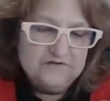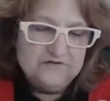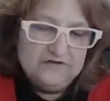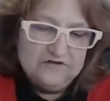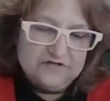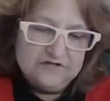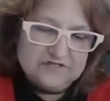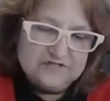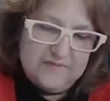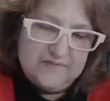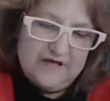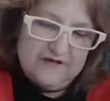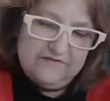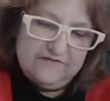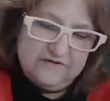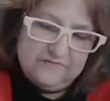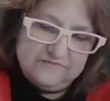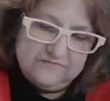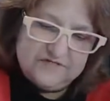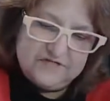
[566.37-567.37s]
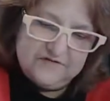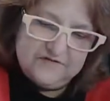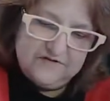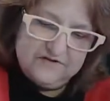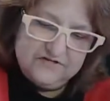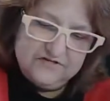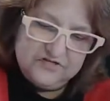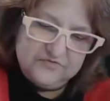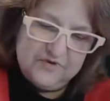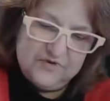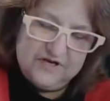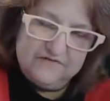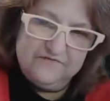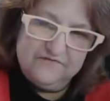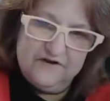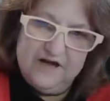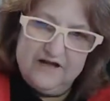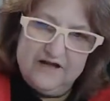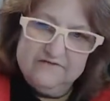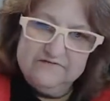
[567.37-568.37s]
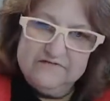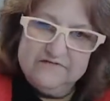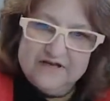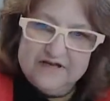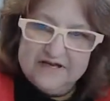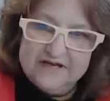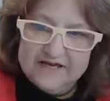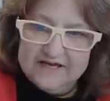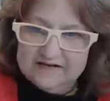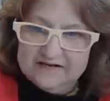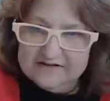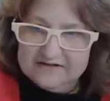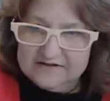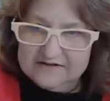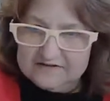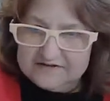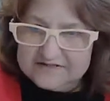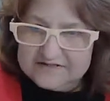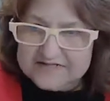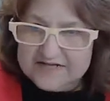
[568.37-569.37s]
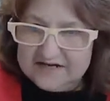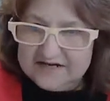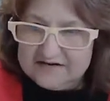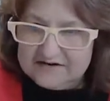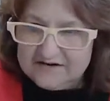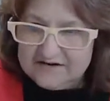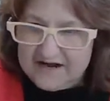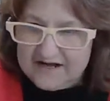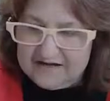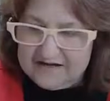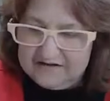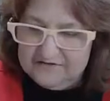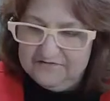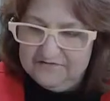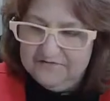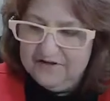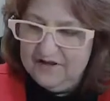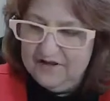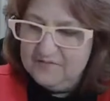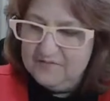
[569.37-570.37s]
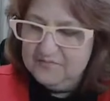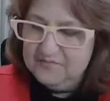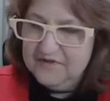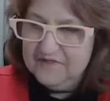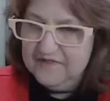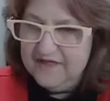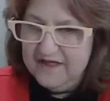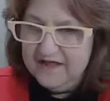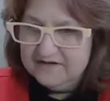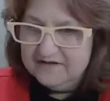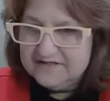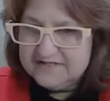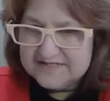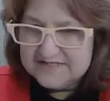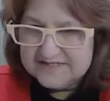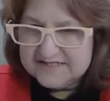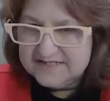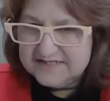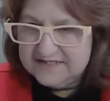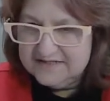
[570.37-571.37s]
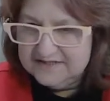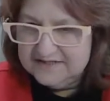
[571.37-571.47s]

looks about them. So there's 25 in a little container I can fill up with things.